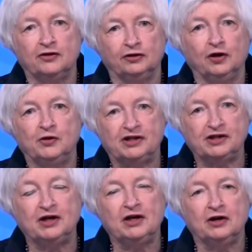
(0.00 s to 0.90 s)
the
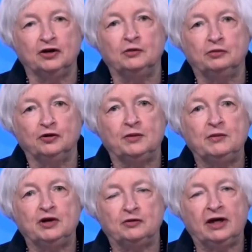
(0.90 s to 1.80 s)
lowest
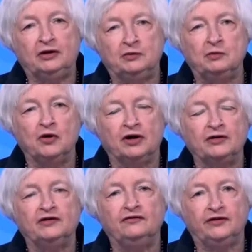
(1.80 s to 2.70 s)
unemployment rate in more
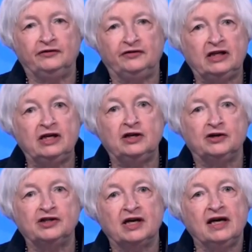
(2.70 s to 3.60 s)
than fifty
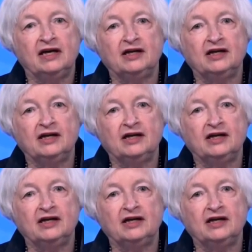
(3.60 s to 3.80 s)
years.